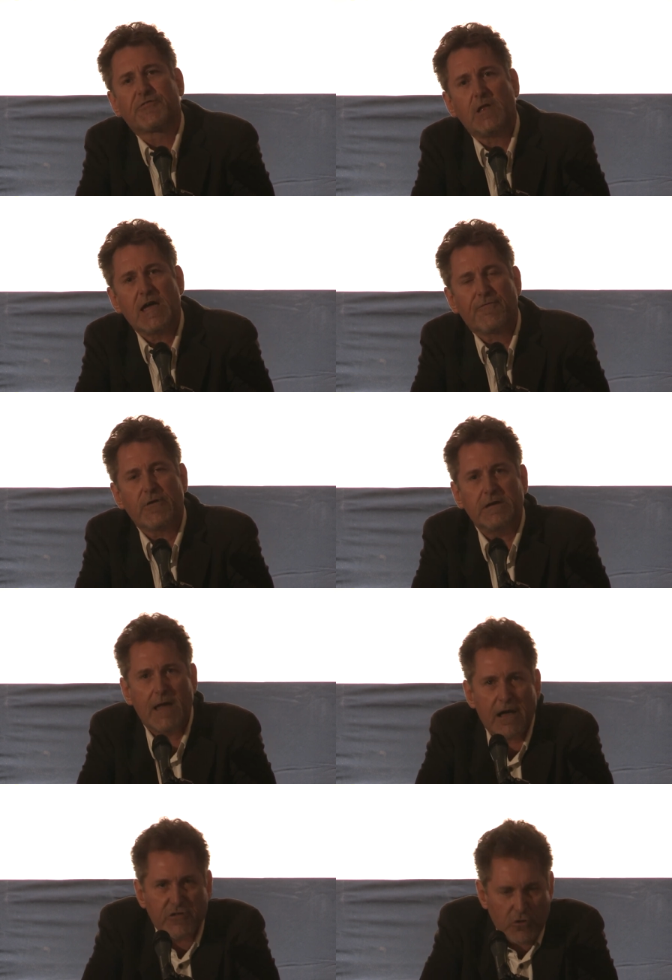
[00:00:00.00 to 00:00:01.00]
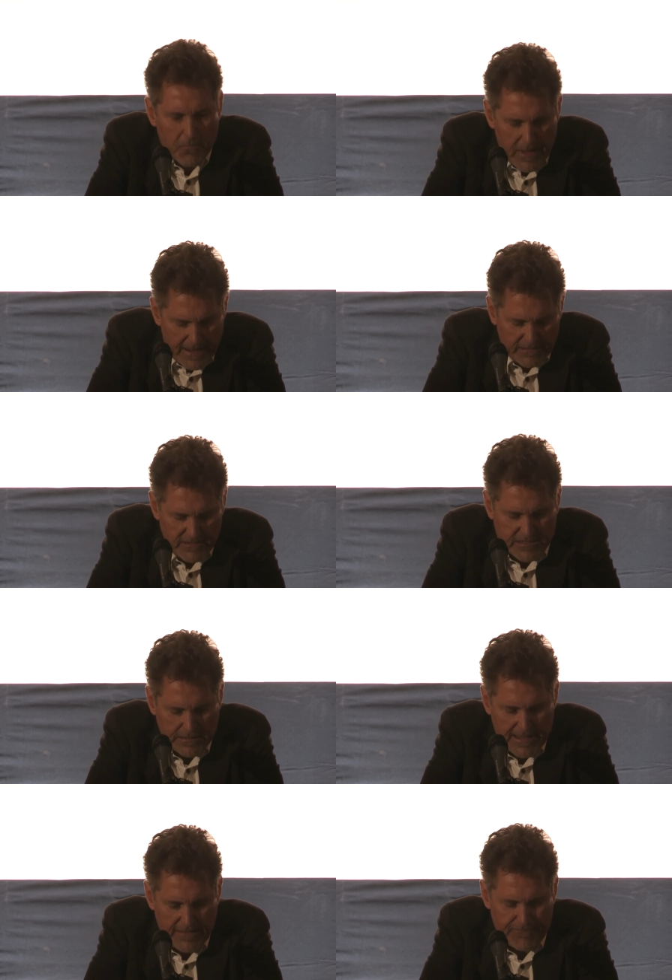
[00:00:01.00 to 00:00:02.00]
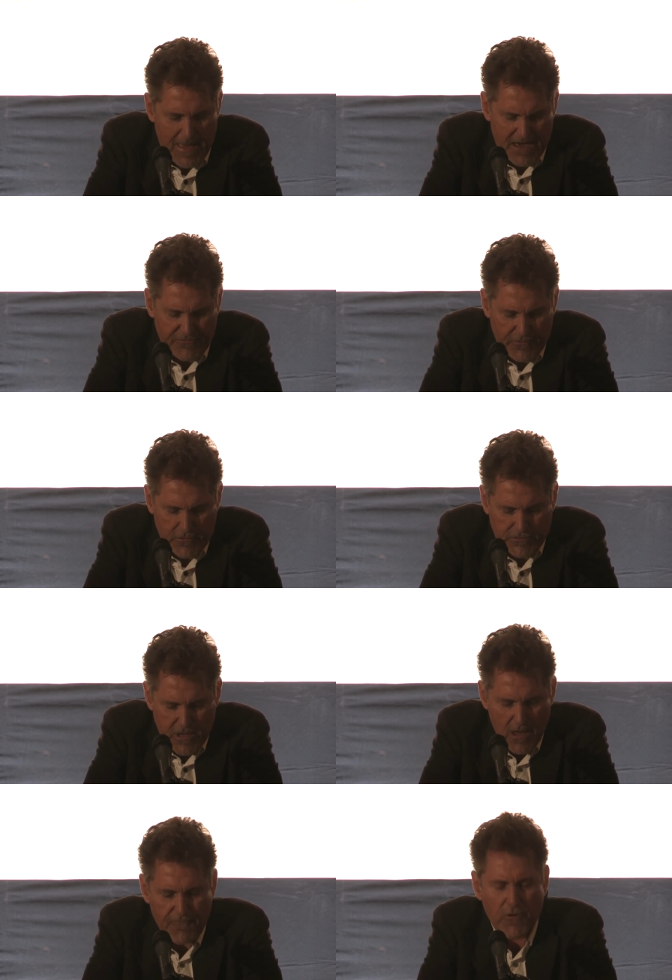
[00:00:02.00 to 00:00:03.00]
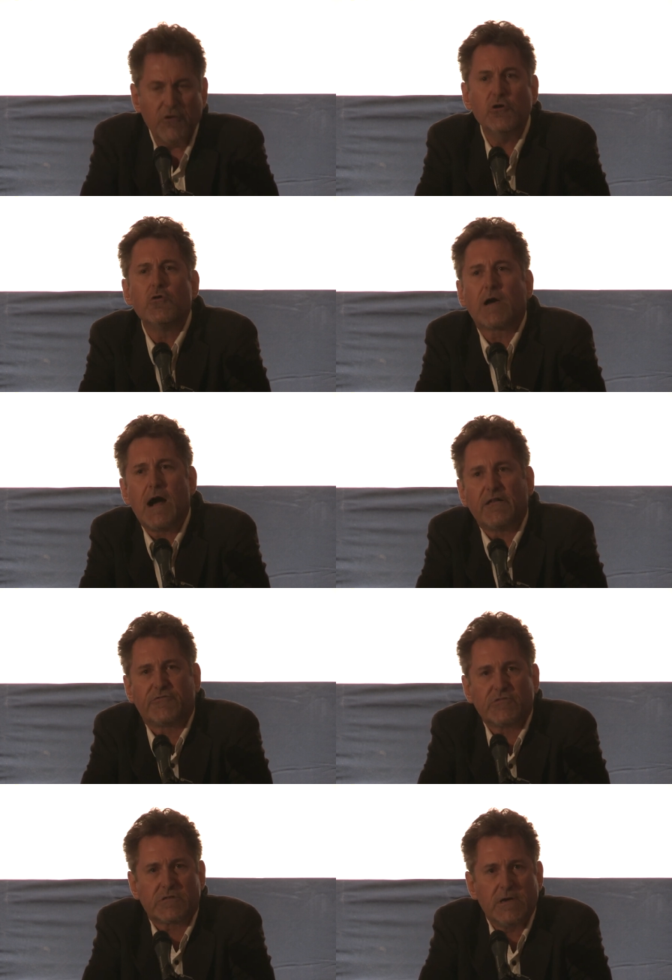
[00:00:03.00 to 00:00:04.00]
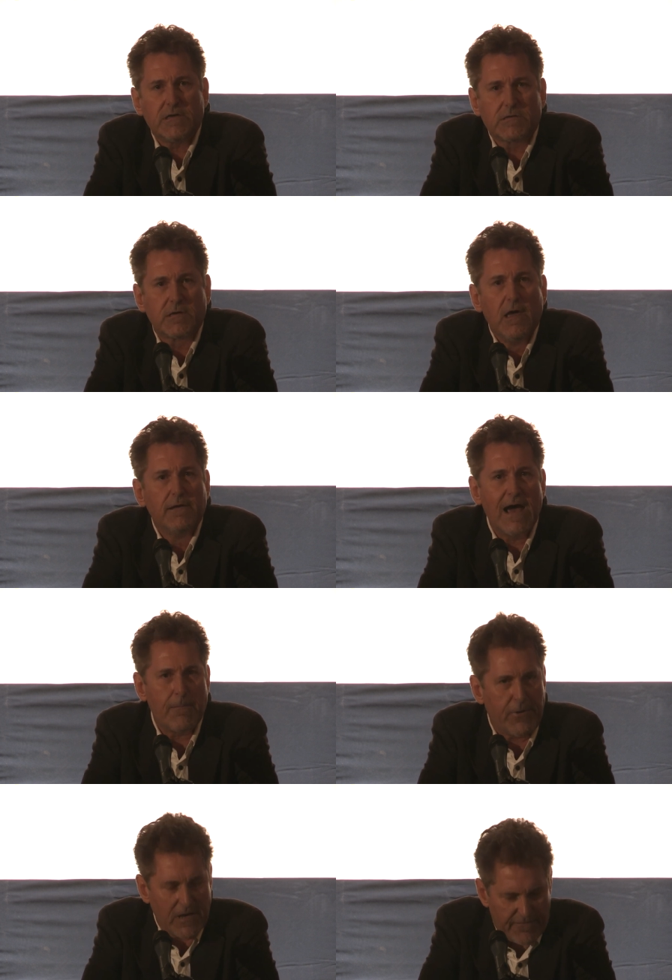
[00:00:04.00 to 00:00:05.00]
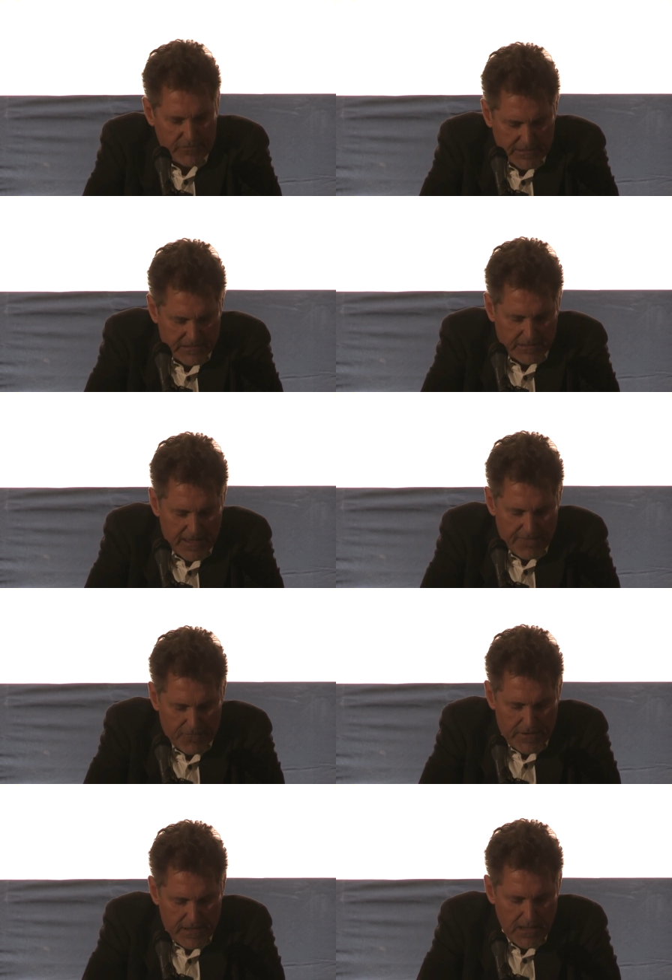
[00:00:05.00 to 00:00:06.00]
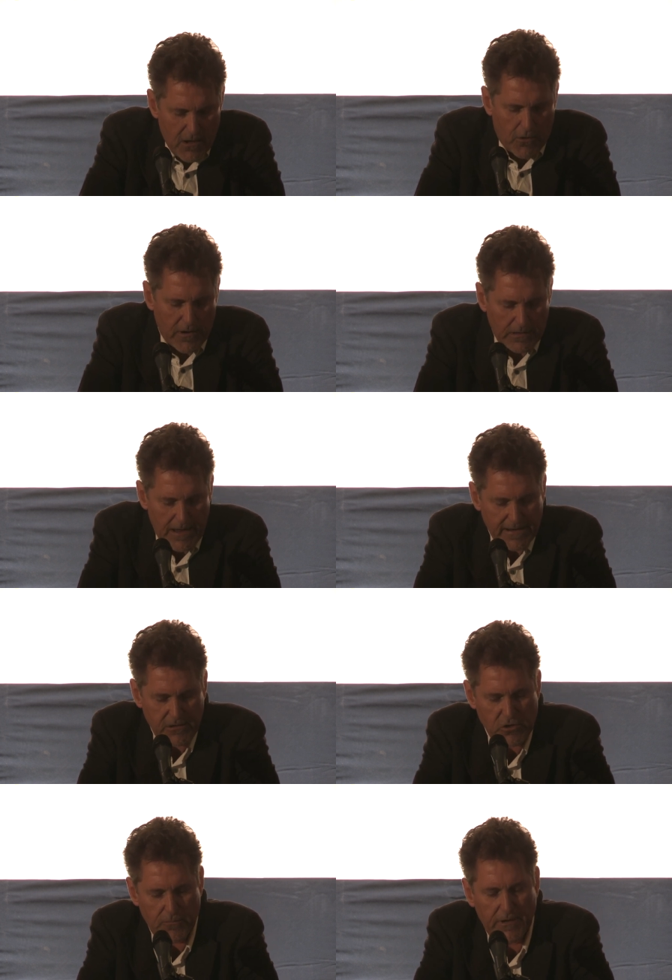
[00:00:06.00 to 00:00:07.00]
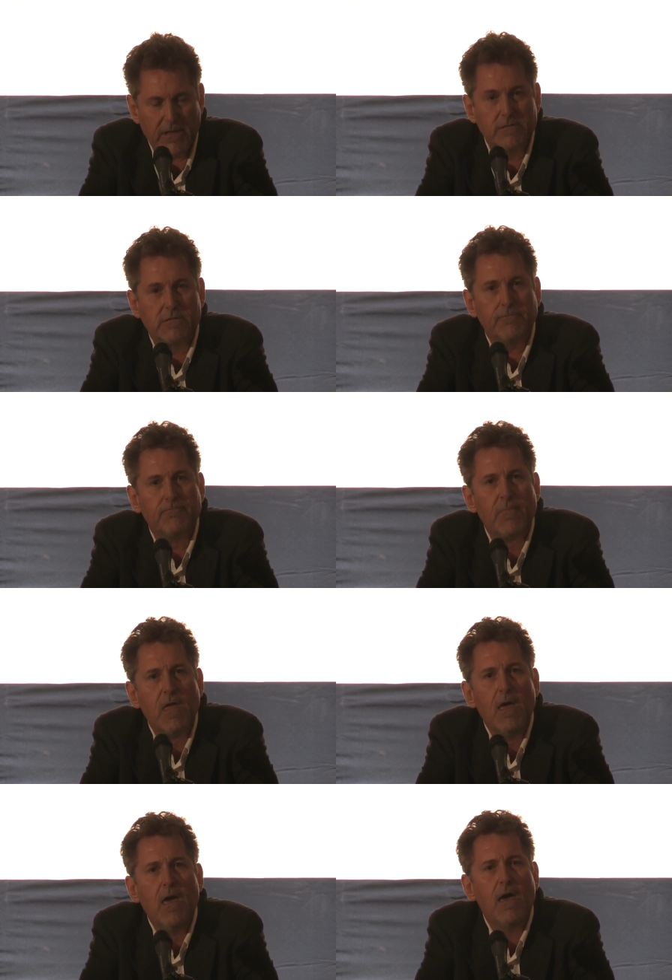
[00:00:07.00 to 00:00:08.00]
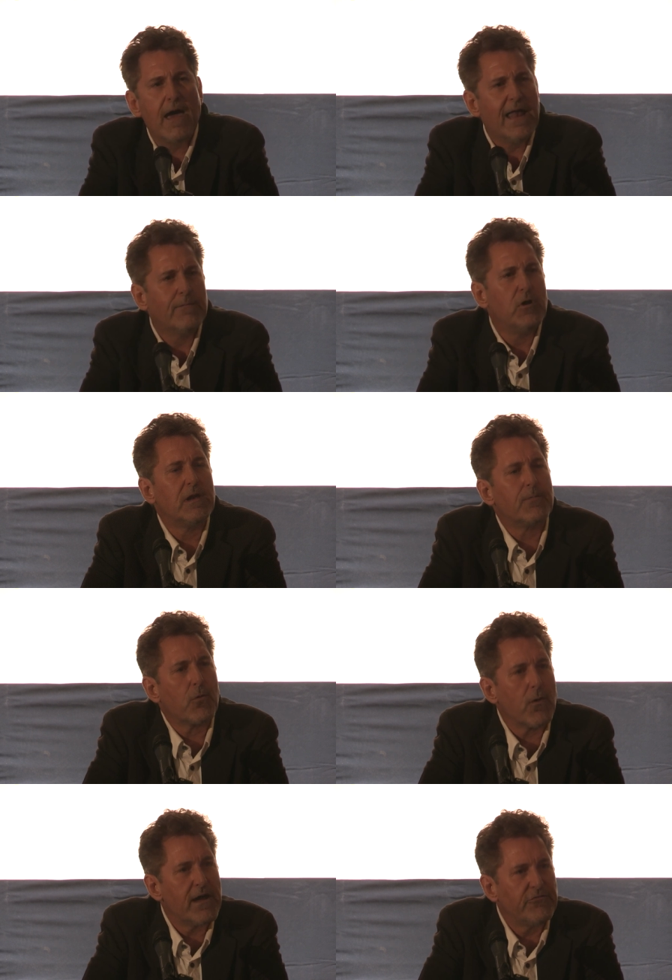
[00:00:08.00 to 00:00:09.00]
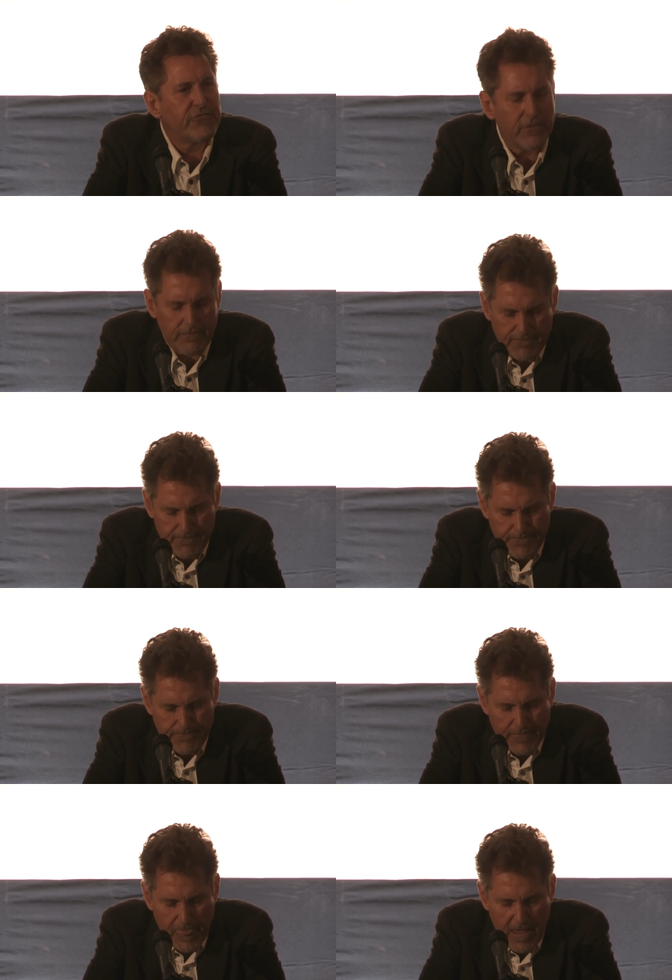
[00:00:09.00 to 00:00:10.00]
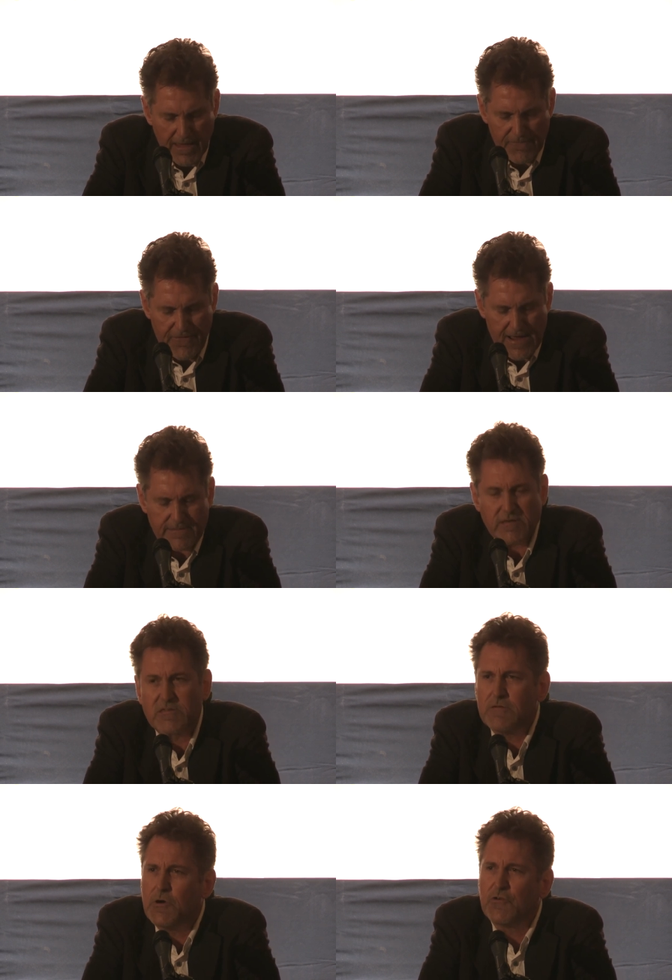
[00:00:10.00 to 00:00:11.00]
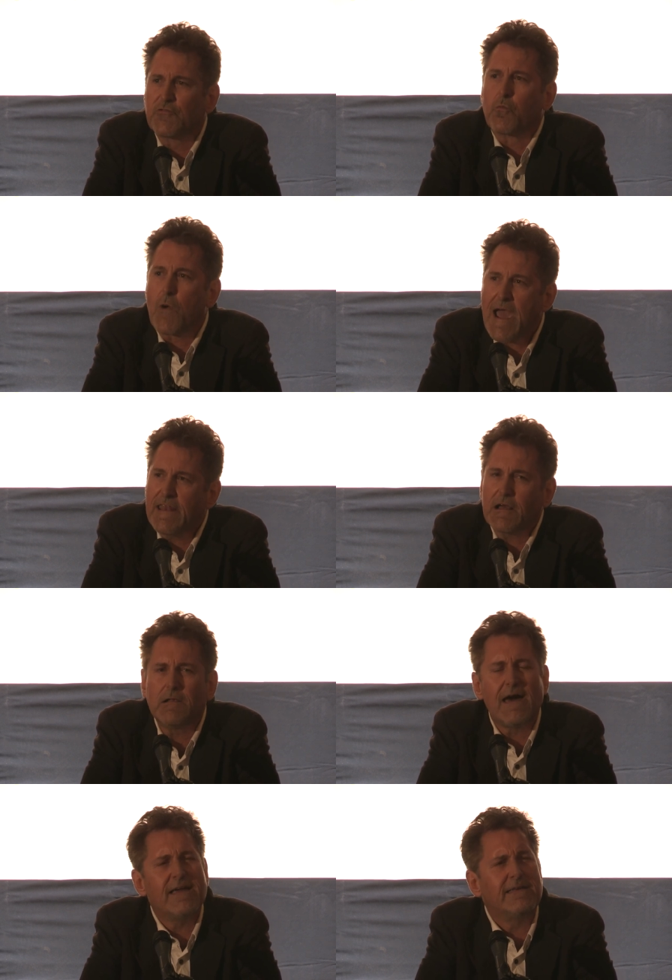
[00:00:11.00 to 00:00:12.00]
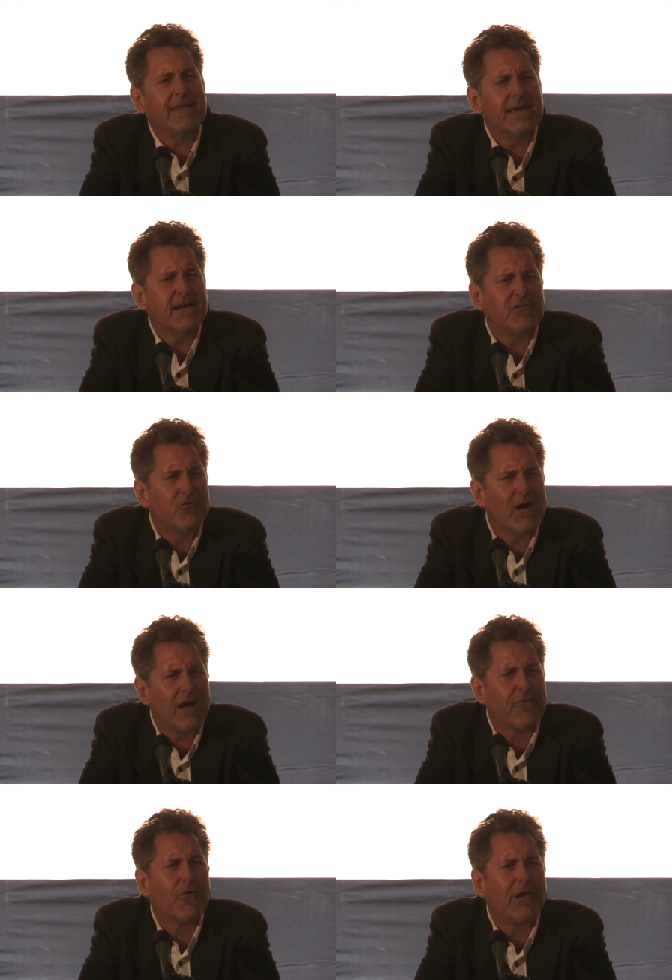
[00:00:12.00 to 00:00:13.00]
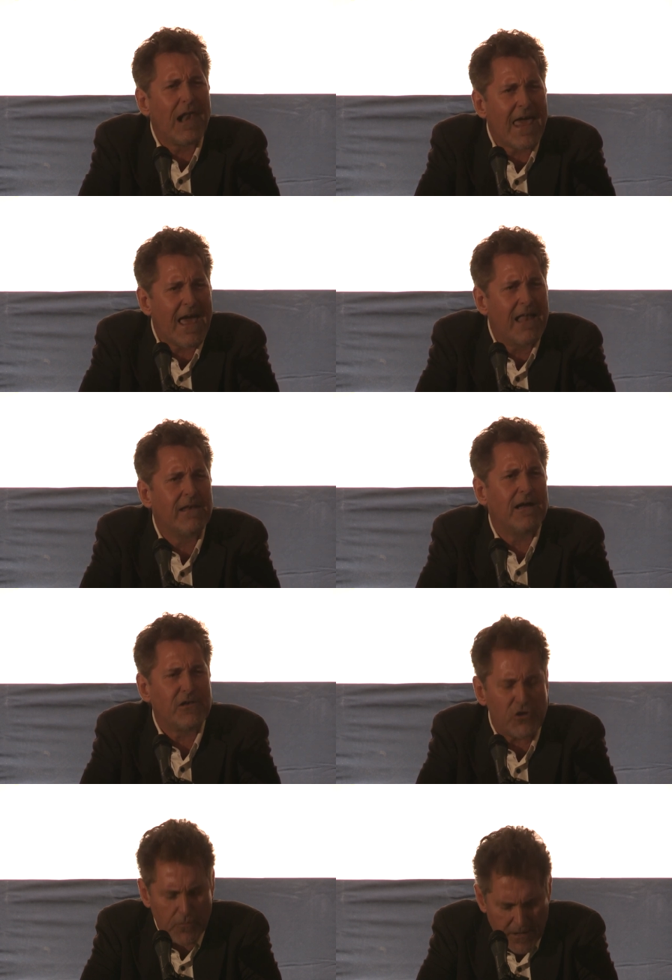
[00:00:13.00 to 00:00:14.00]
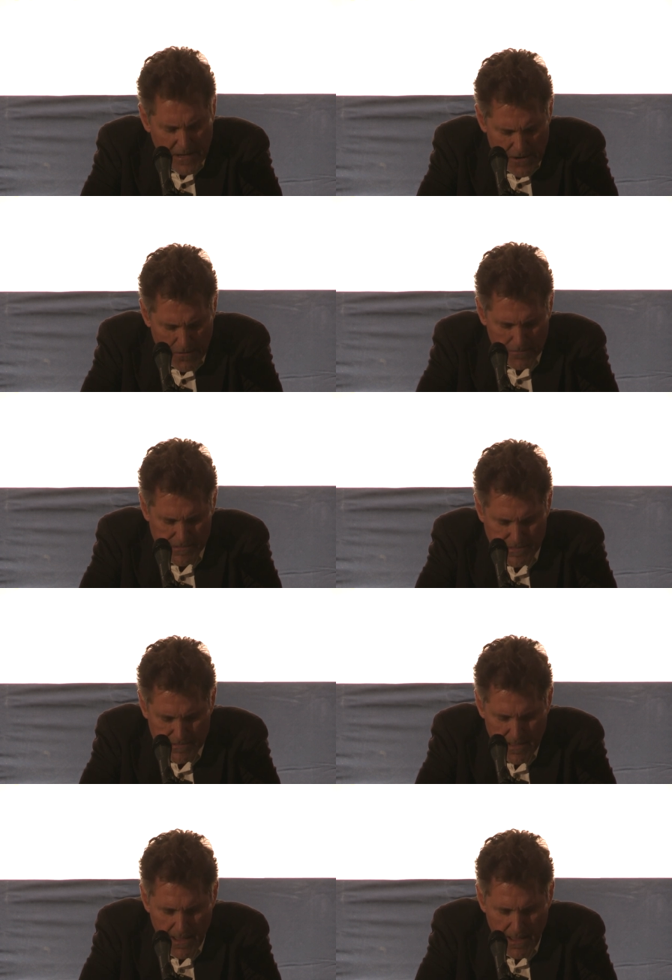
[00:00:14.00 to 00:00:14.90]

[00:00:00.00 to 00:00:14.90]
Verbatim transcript: slavery, not humane slave masters. For a new consciousness, not benevolent slavery or enlightened humanism. Animal liberation advances the most radical idea to ever land on human ears.